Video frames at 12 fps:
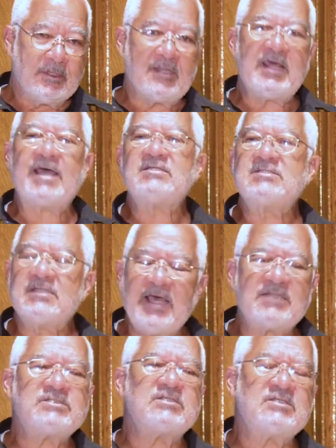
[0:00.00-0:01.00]
That's
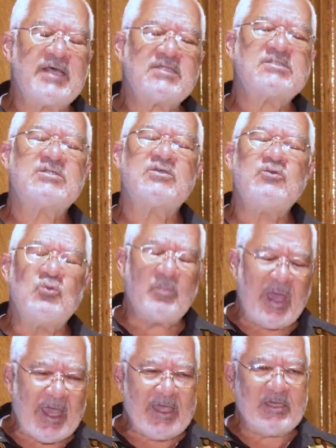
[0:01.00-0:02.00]
the
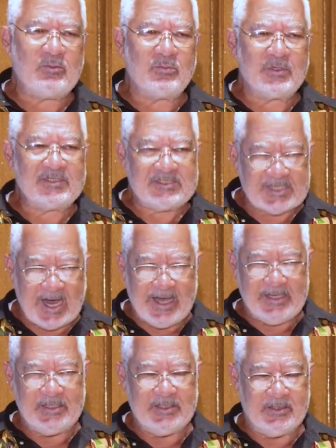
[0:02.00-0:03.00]
humane
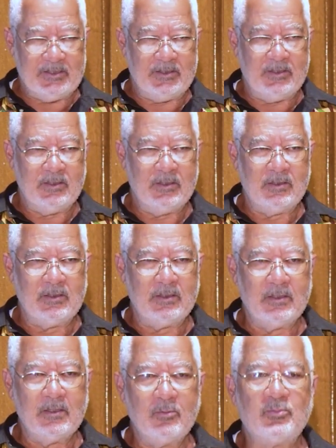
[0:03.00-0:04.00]
giant.
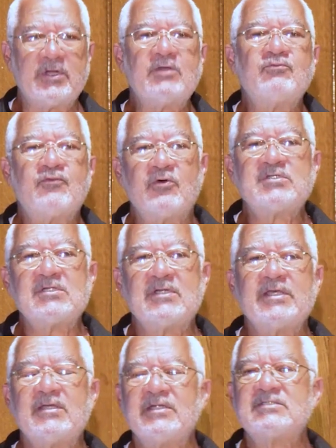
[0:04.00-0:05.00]
But
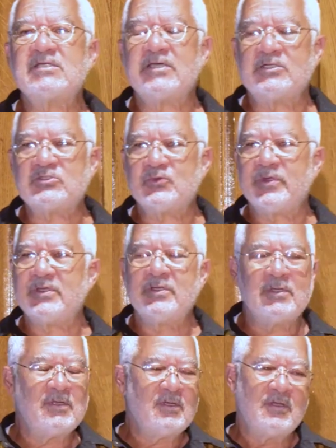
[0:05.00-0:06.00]
unfortunately in this country,
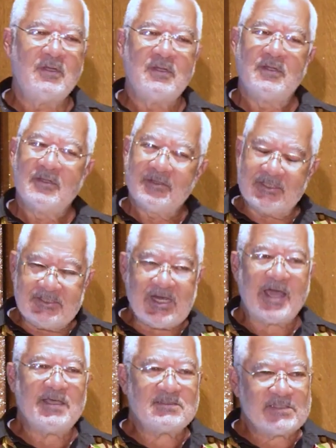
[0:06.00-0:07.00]
the
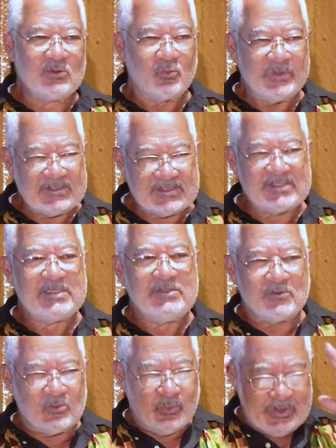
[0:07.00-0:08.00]
giants that we see
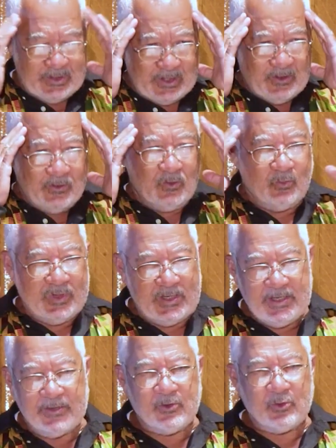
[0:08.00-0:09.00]
or we know or we hear